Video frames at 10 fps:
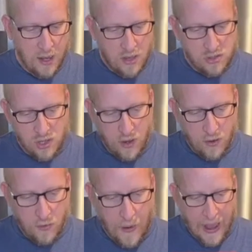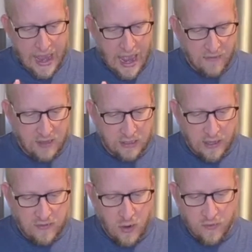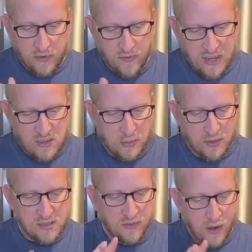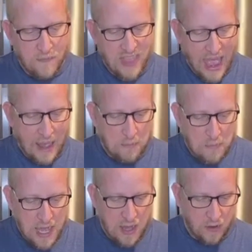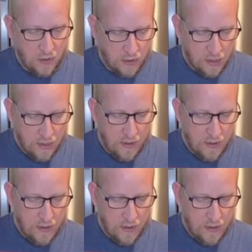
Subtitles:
So have the leftover vegetables from that meal,